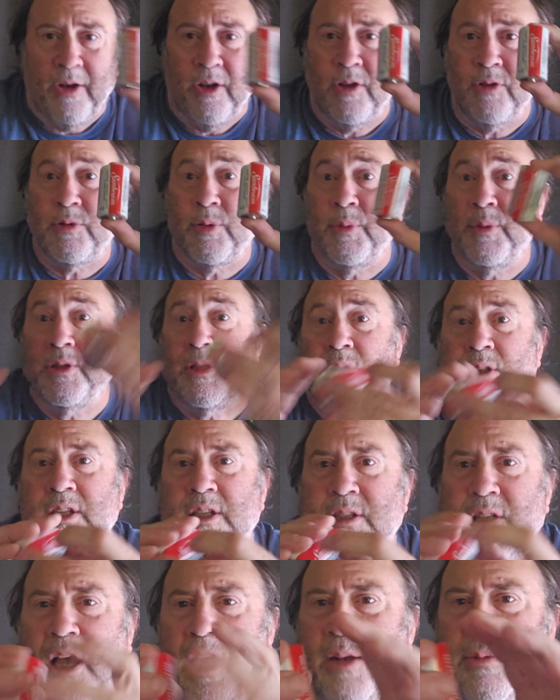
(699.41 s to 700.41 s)
Now, some people say
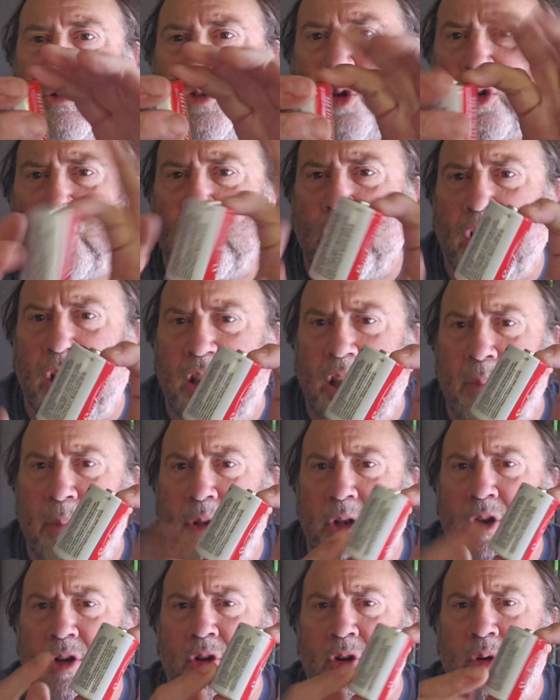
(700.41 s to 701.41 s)
these items don't look like they've been
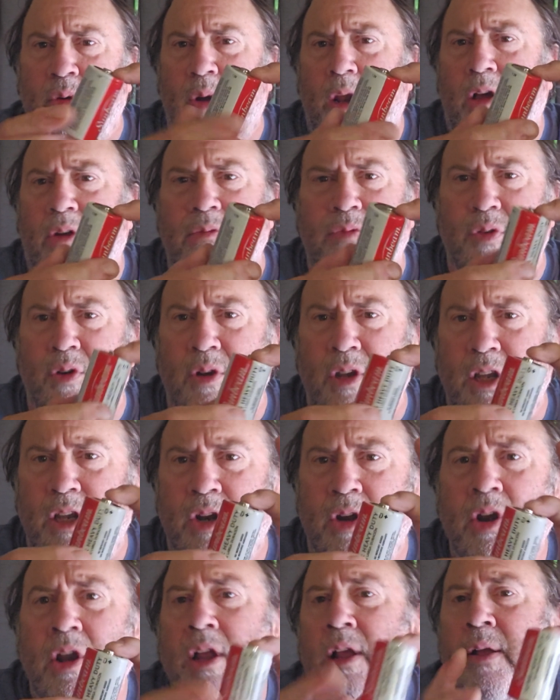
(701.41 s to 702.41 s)
underground for a
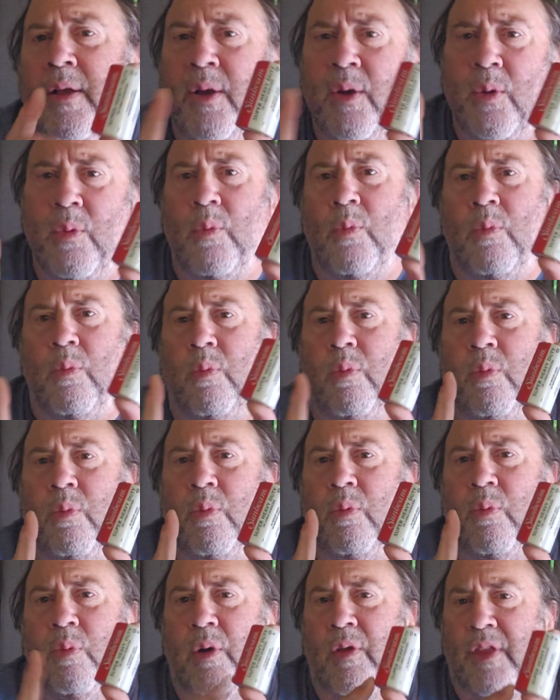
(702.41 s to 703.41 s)
year.
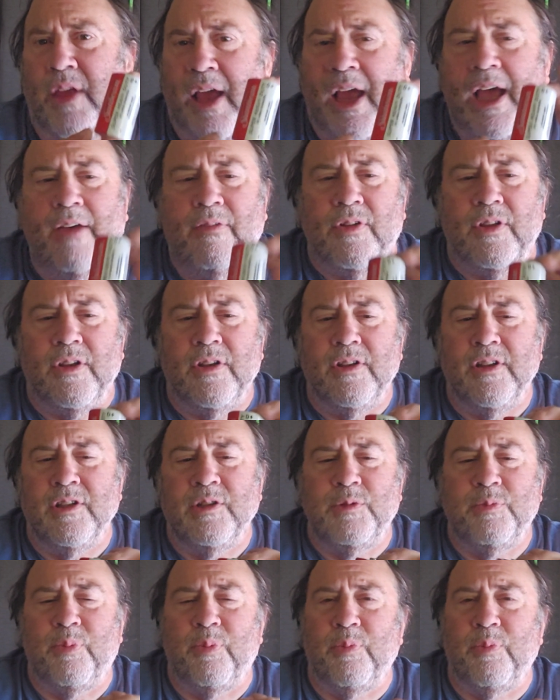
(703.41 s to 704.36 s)
Well, they haven't. This